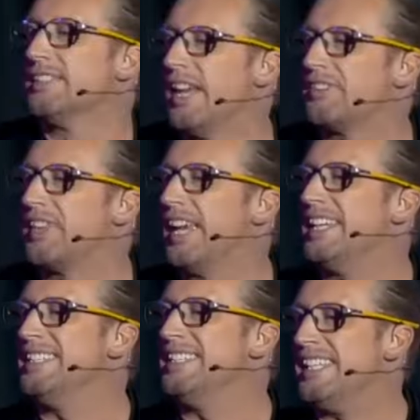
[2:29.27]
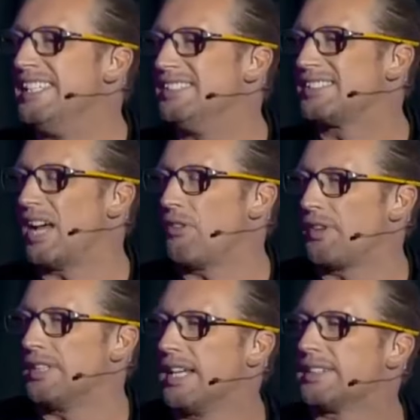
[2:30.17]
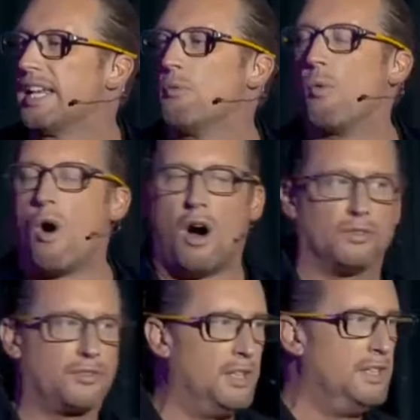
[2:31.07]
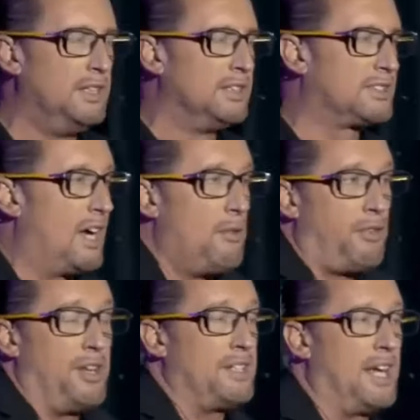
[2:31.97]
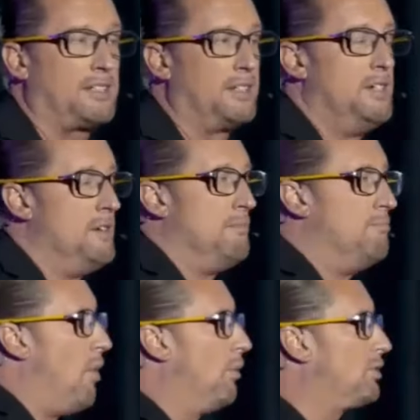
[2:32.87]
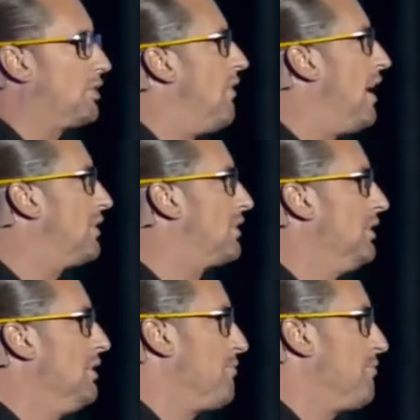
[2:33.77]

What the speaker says: that they need, something that they want, something that most of us